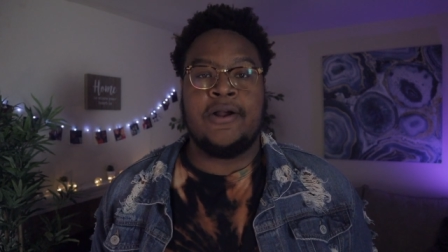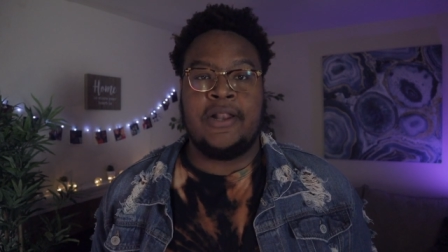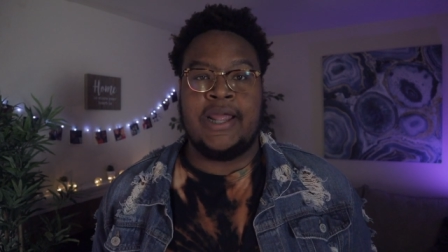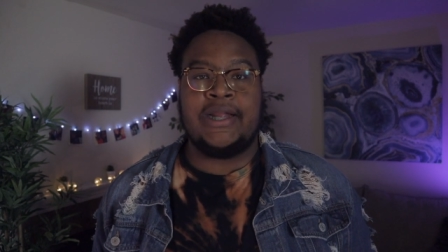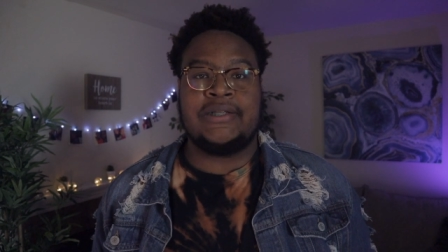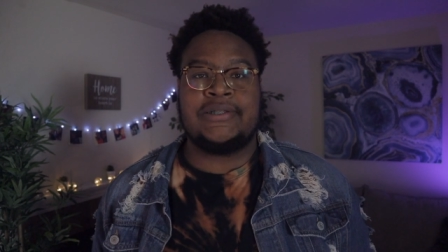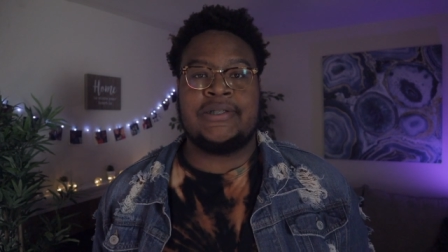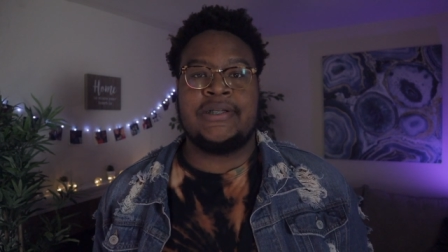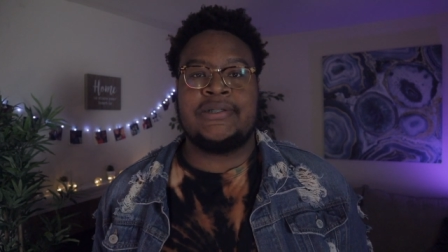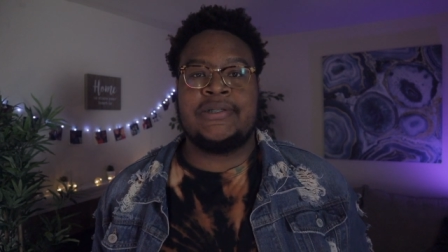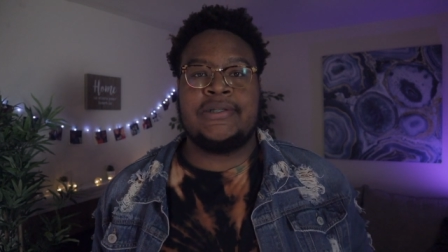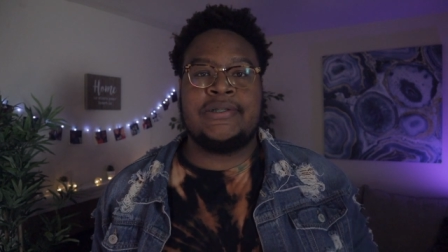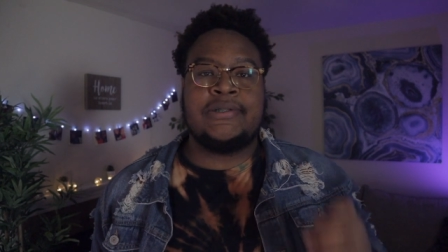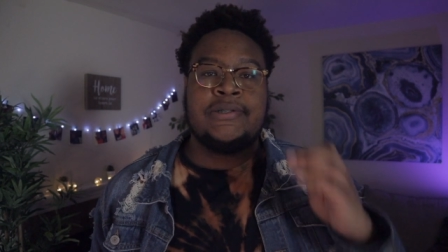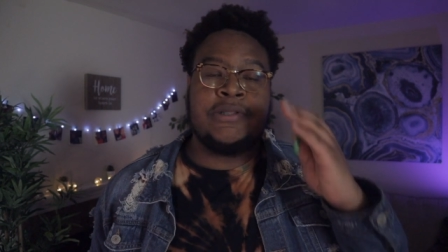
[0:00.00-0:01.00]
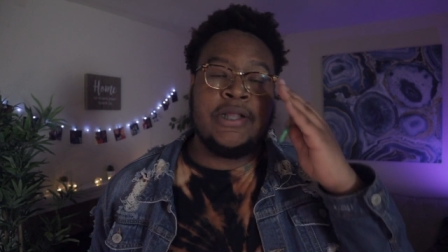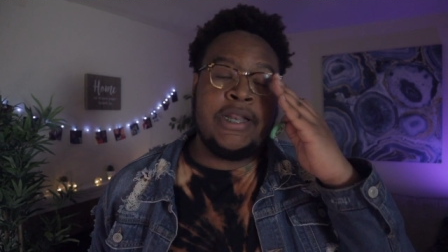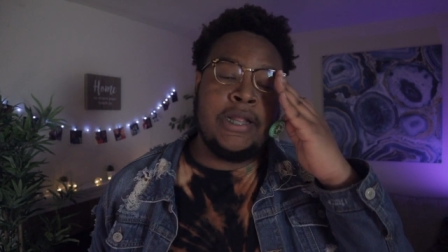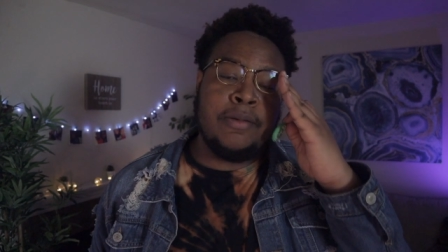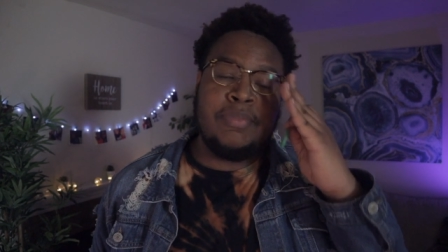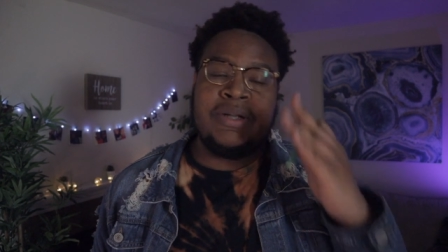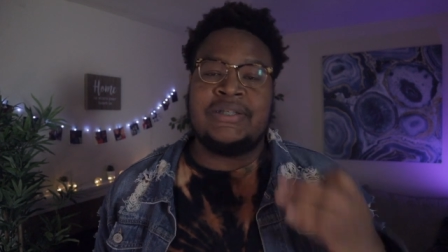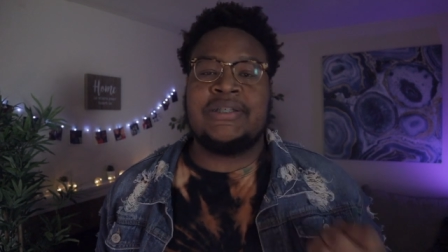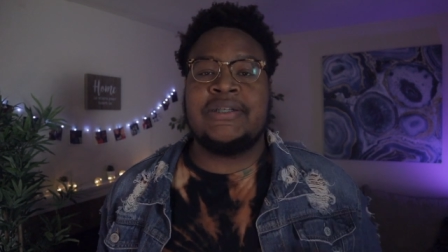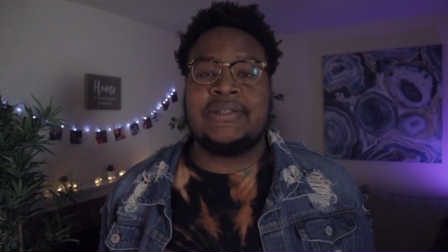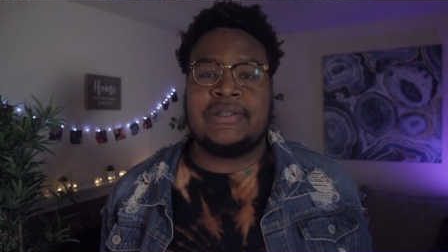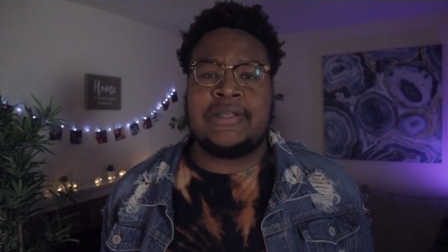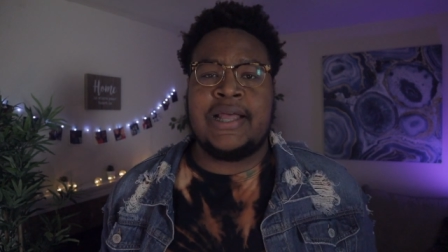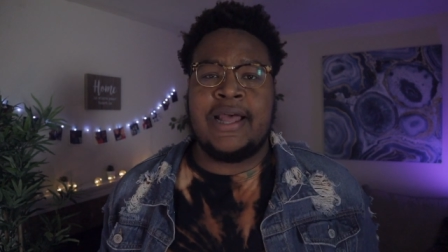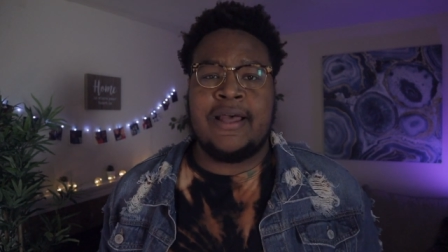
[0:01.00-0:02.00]
or like 6s, the DMP
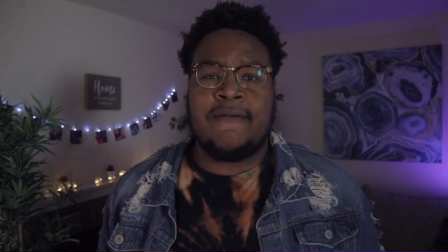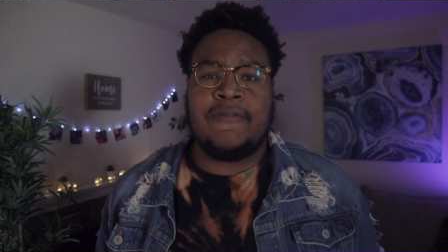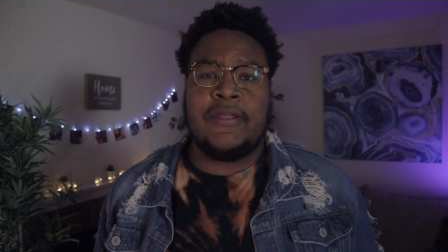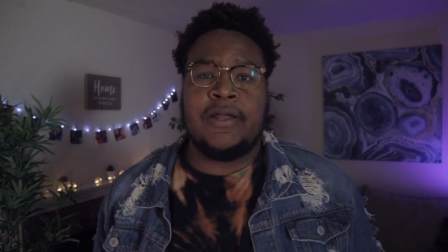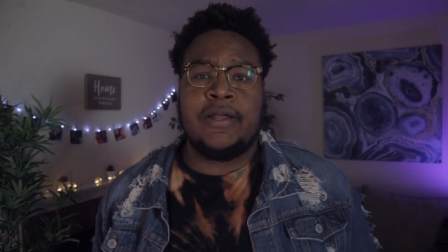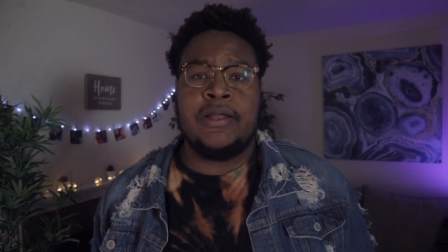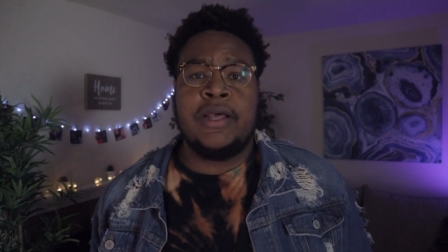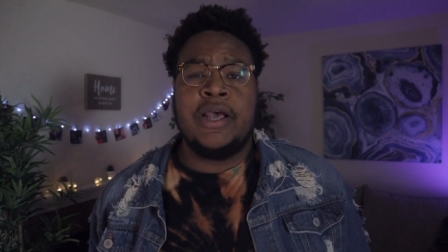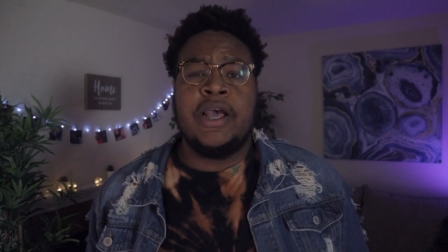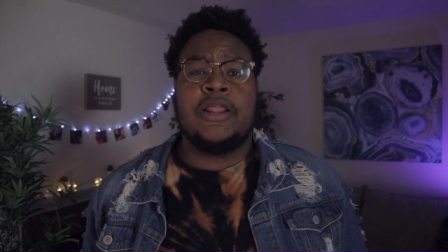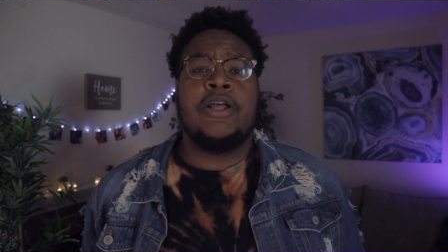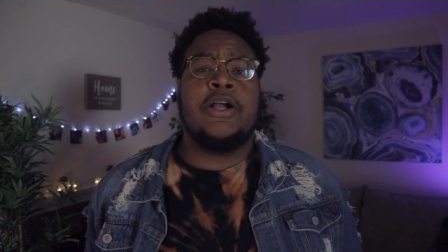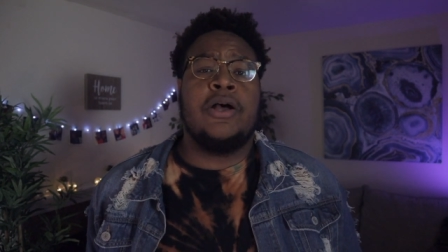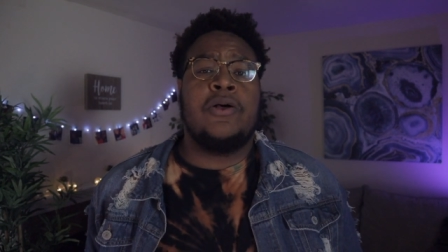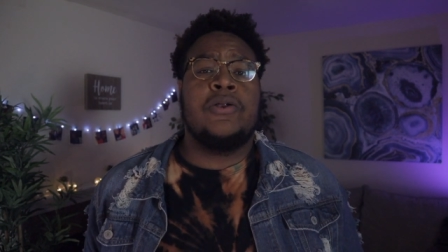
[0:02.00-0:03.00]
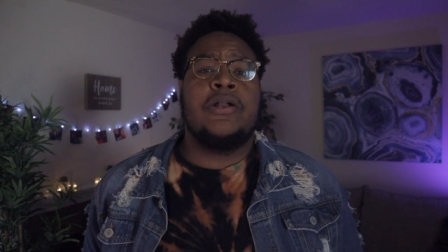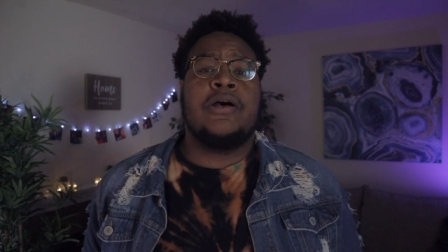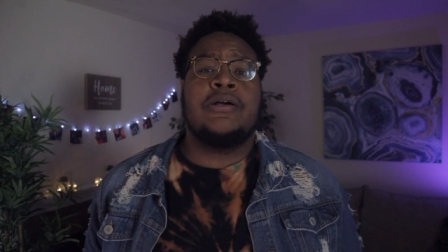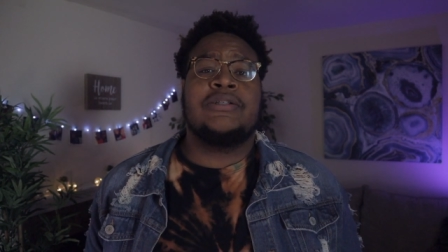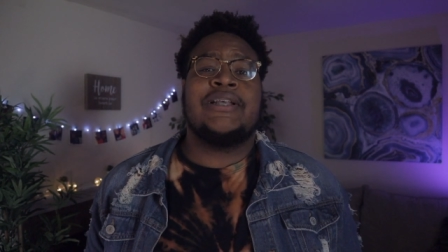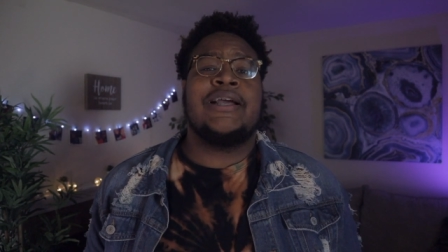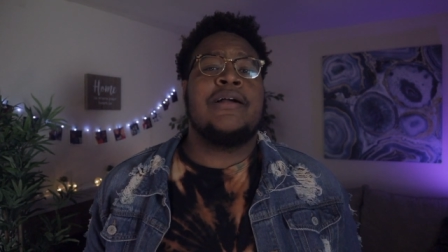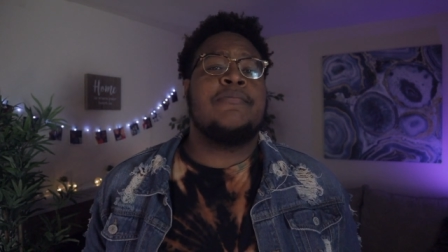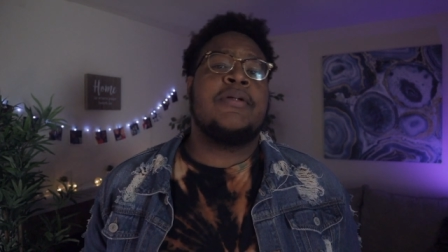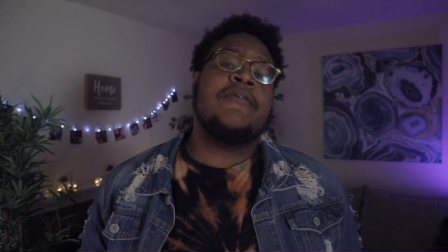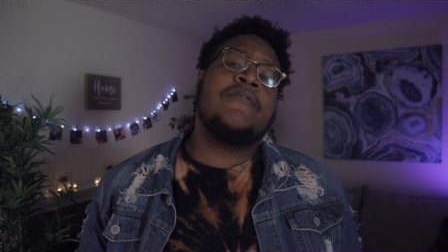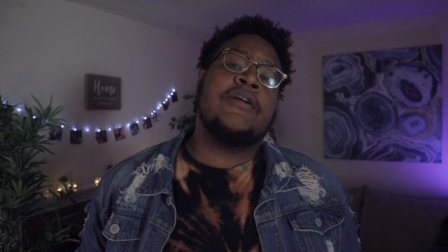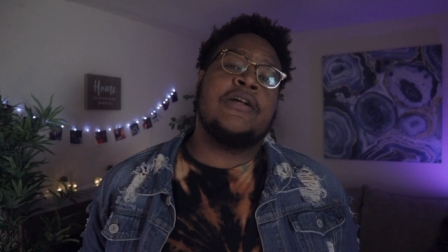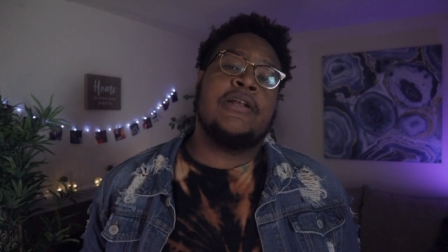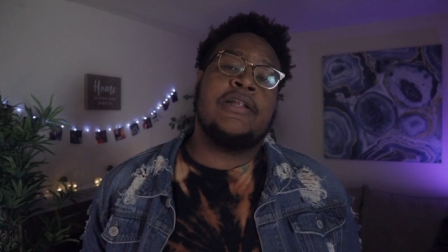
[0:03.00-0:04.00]
6s that have the gold dog tag, I'm
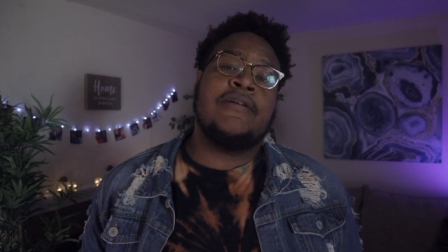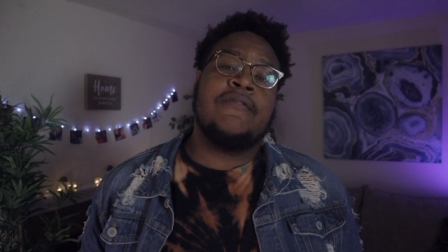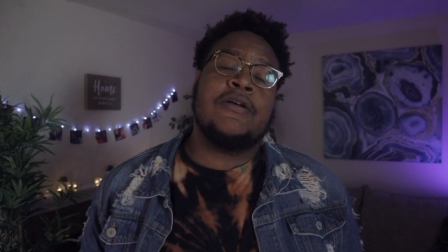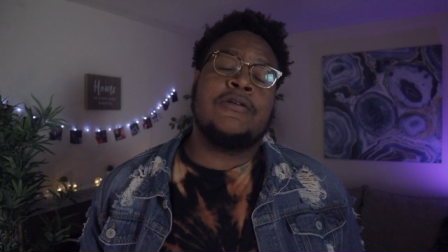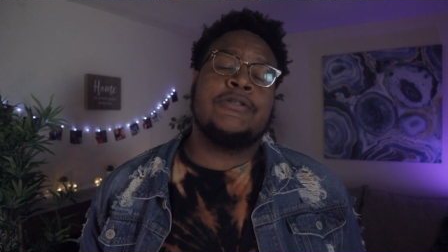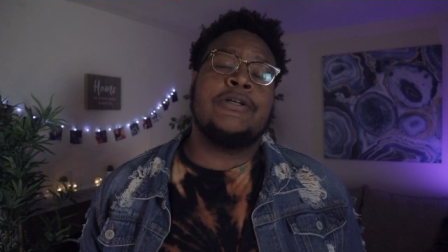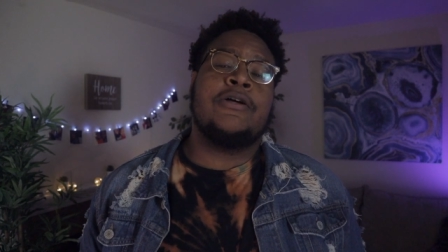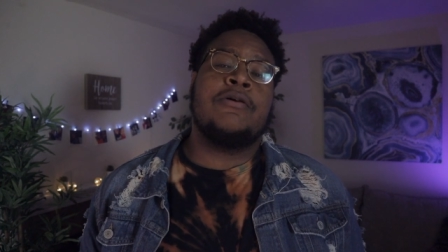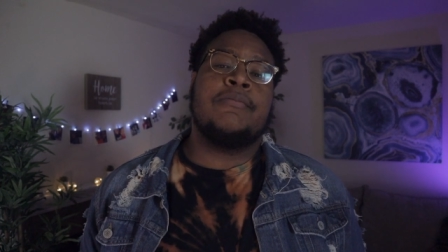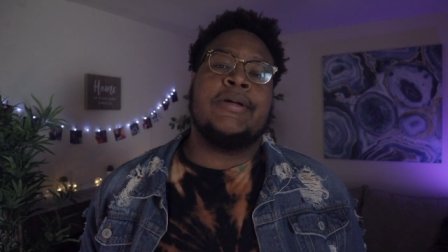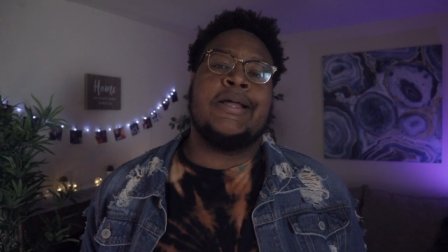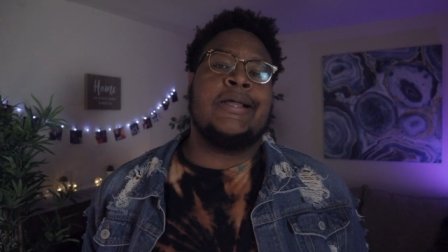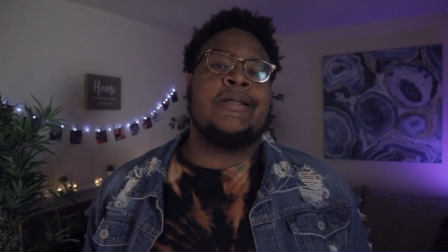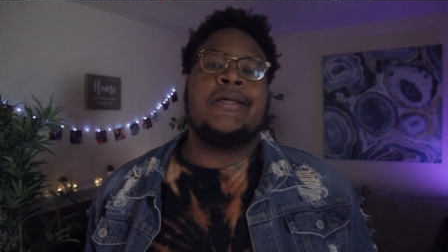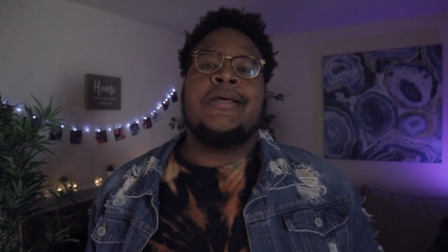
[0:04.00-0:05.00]
definitely gonna leave those on, but